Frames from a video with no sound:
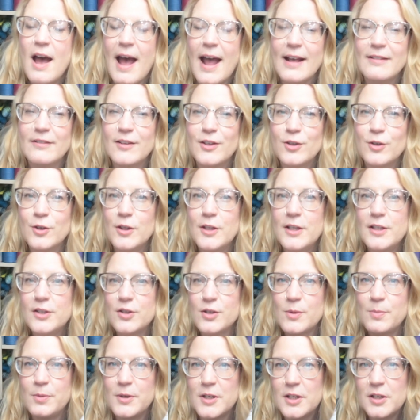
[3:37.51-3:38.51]
I literally
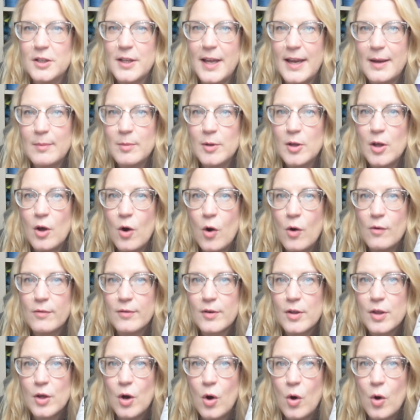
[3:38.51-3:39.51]
just put a label
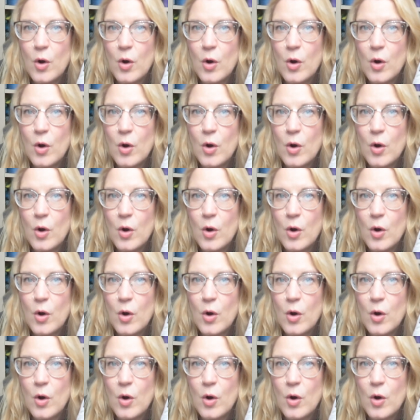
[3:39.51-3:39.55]
over the